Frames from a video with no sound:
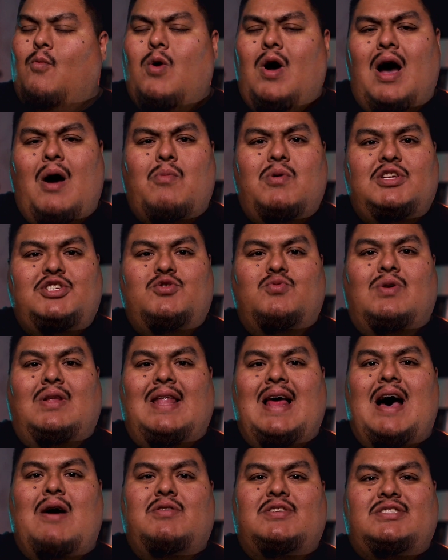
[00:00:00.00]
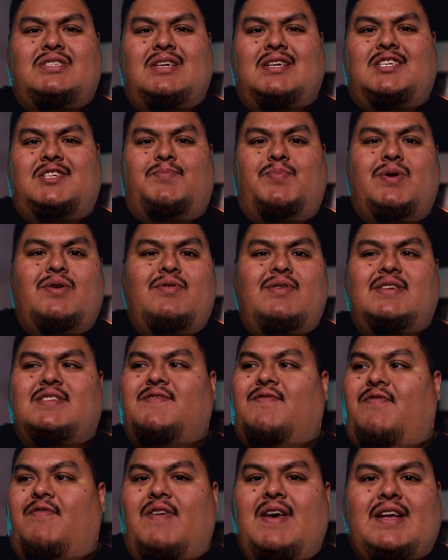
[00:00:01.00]
Why would you allow us to
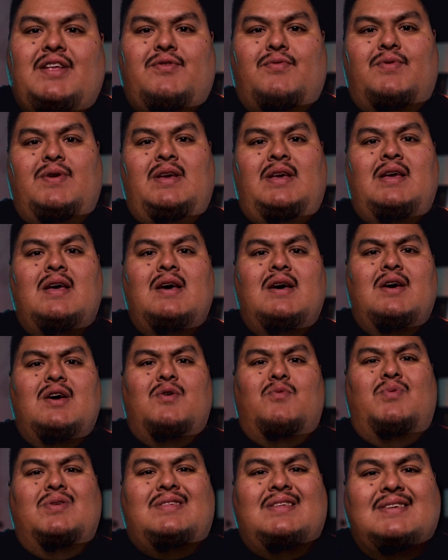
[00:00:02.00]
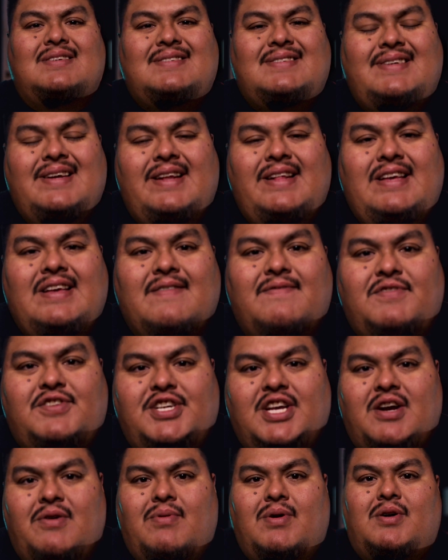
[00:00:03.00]
experience victory with the city of
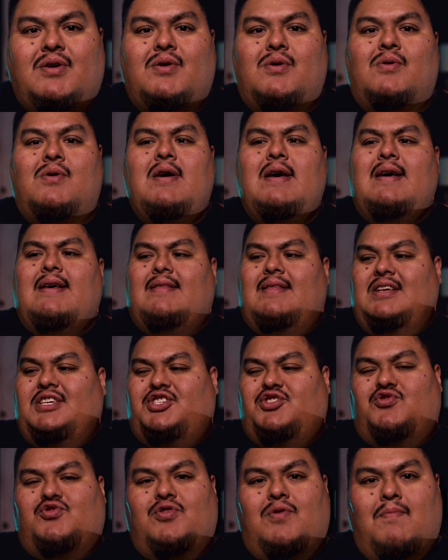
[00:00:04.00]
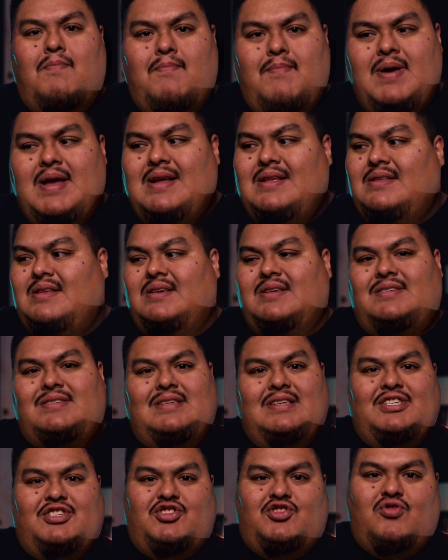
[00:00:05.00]
Jericho? This tremendous,
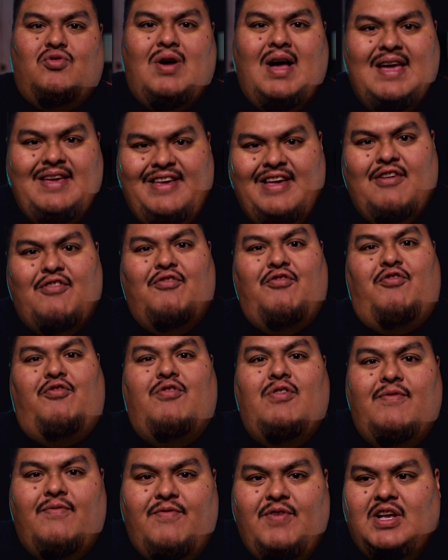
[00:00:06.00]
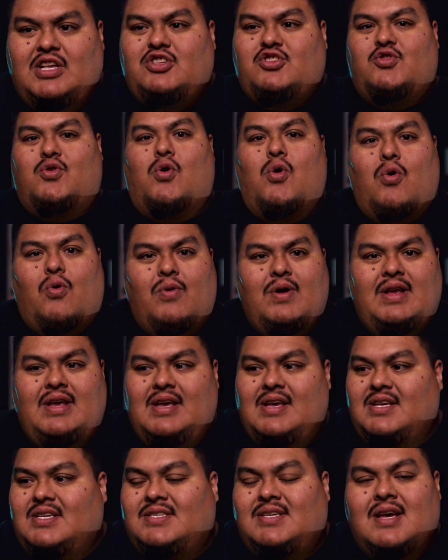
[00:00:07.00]
this triumphant,
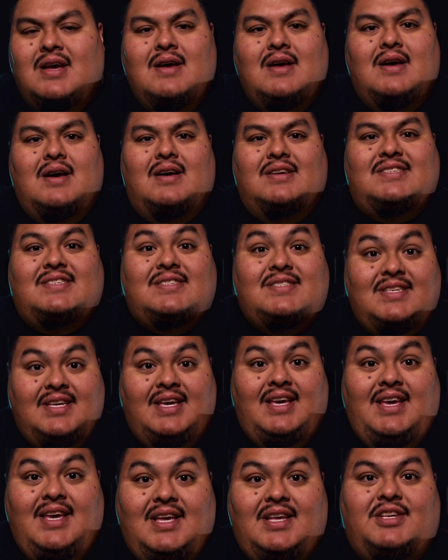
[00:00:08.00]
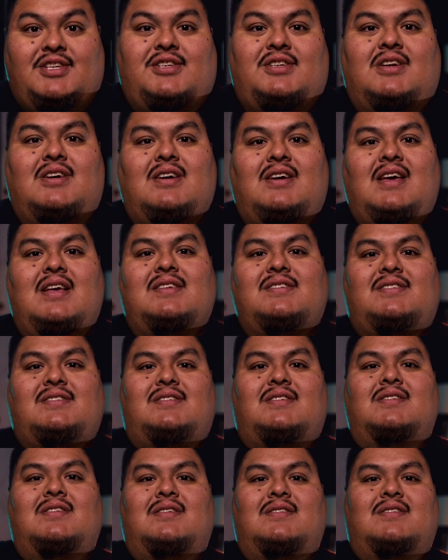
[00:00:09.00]
victorious siege
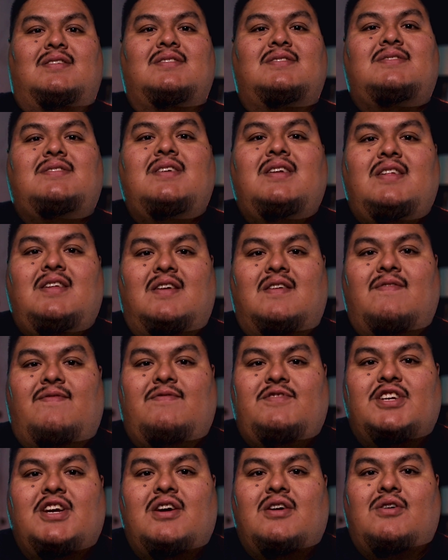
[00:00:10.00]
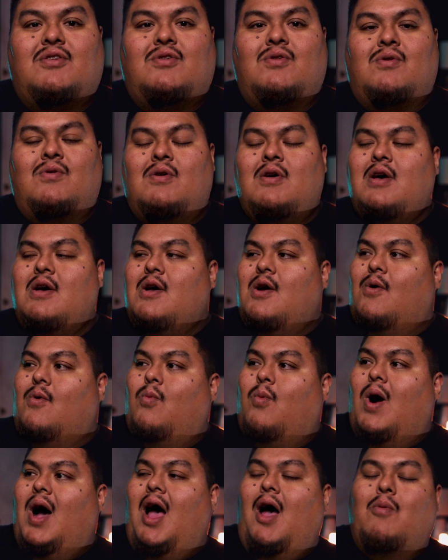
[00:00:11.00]
against the, the city of Jericho.
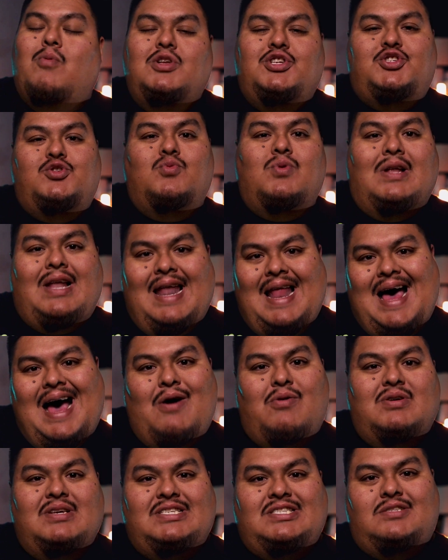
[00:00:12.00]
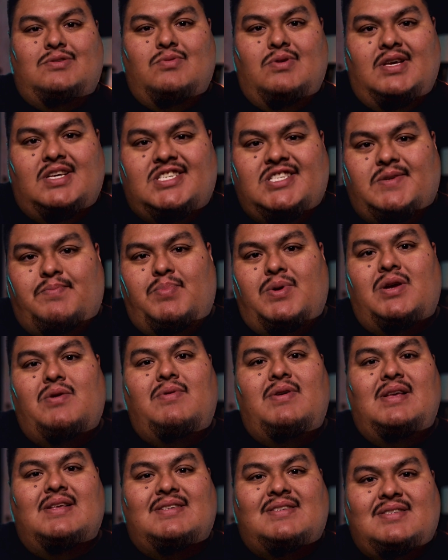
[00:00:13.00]
Why would you allow us to
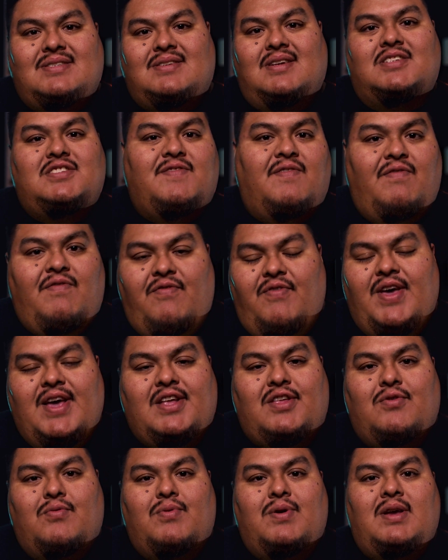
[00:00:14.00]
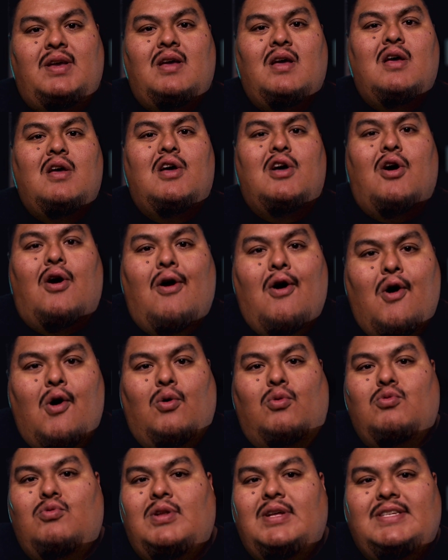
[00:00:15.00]
experience such a victory
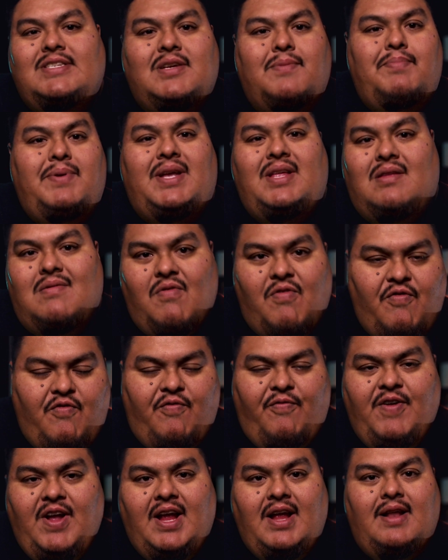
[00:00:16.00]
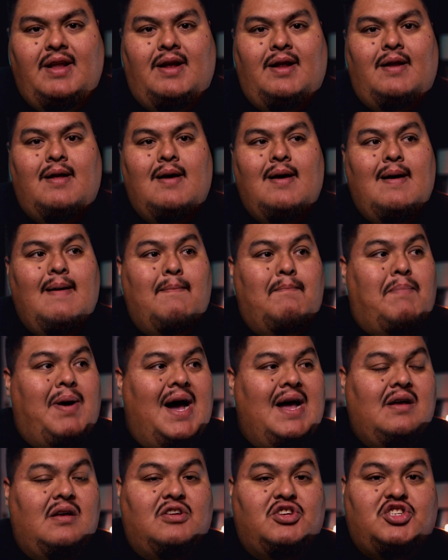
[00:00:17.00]
only to be defeated
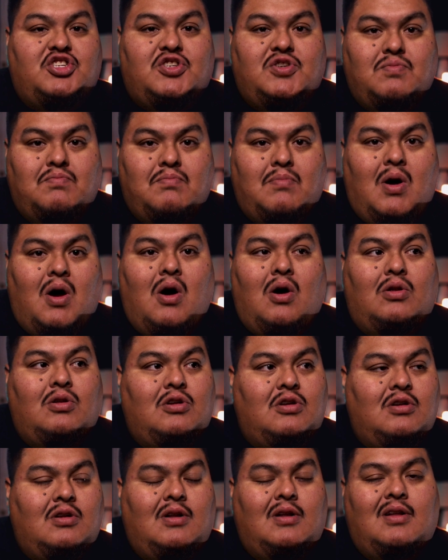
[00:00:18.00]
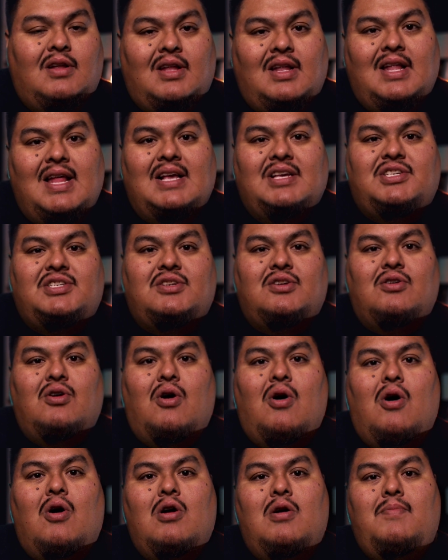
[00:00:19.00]
by a smaller,
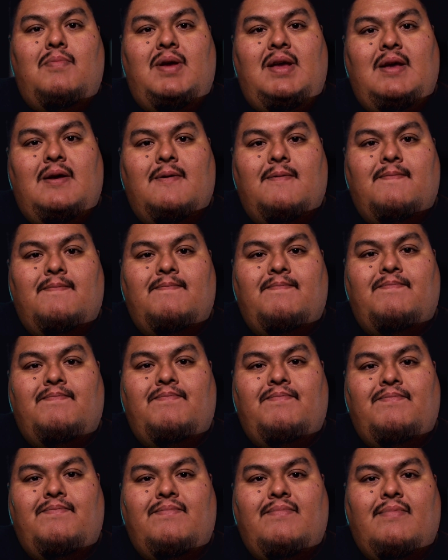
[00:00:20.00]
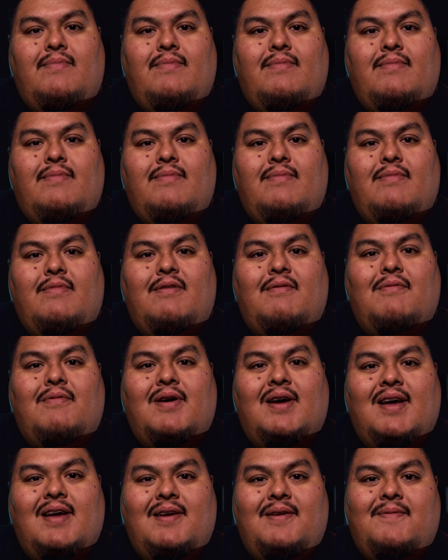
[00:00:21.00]
lesser army?
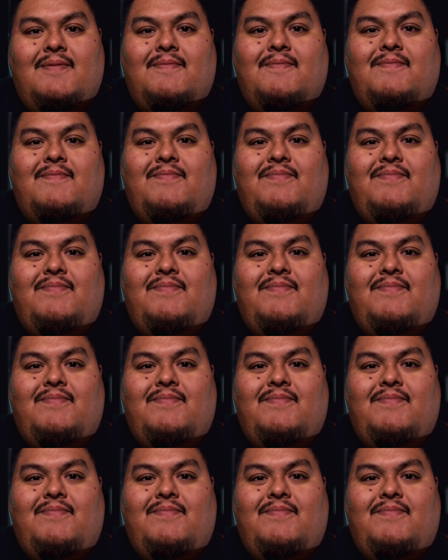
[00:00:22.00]
Right?